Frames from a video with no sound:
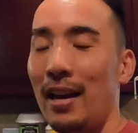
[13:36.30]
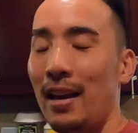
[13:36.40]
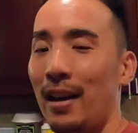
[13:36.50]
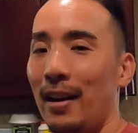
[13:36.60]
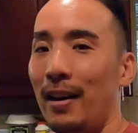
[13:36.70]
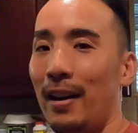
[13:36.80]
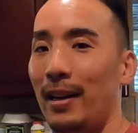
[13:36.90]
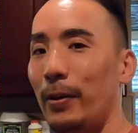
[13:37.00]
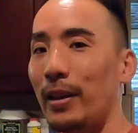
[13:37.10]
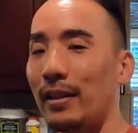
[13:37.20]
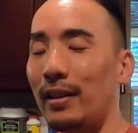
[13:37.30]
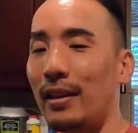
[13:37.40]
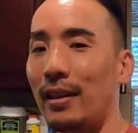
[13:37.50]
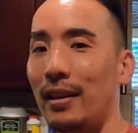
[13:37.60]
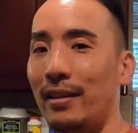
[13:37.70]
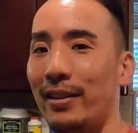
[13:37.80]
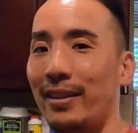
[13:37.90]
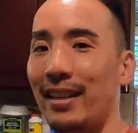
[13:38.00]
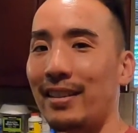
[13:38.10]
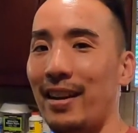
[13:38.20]
Anyways, until
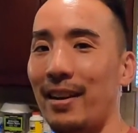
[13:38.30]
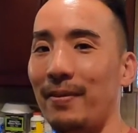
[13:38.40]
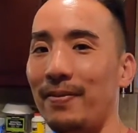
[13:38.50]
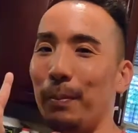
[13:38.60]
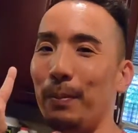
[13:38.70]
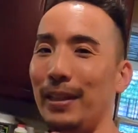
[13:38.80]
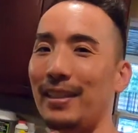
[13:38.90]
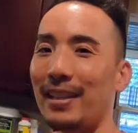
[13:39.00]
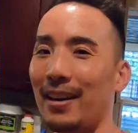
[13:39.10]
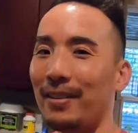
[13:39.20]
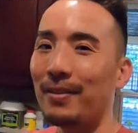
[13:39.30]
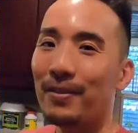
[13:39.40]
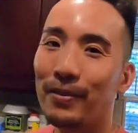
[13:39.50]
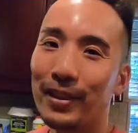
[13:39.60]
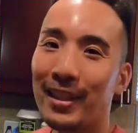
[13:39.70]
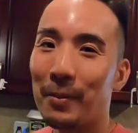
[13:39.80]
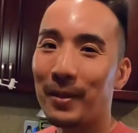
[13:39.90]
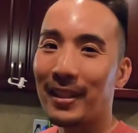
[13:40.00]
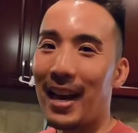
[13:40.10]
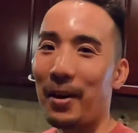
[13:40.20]
next time, peace out. First
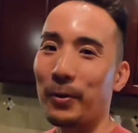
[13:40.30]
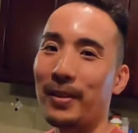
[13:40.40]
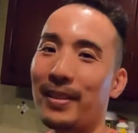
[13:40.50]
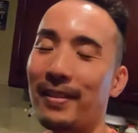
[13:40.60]
timers out.